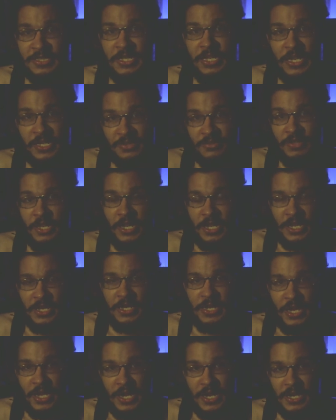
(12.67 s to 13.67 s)
it is late at
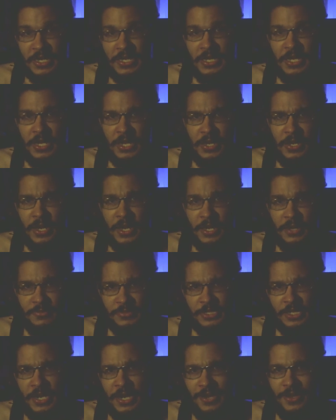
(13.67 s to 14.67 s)
night and I'm
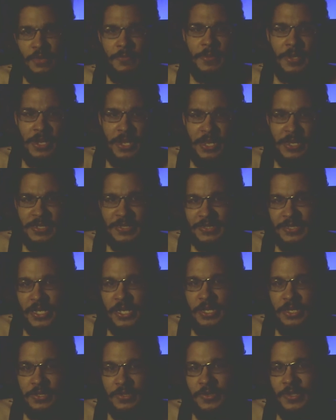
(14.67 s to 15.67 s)
tired, but I
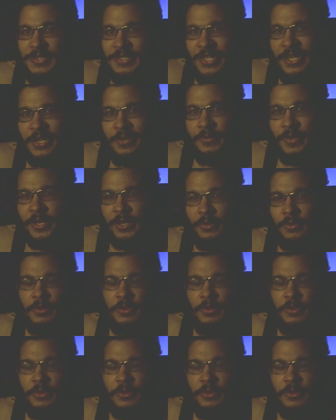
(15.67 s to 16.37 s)
decided to do this anyway.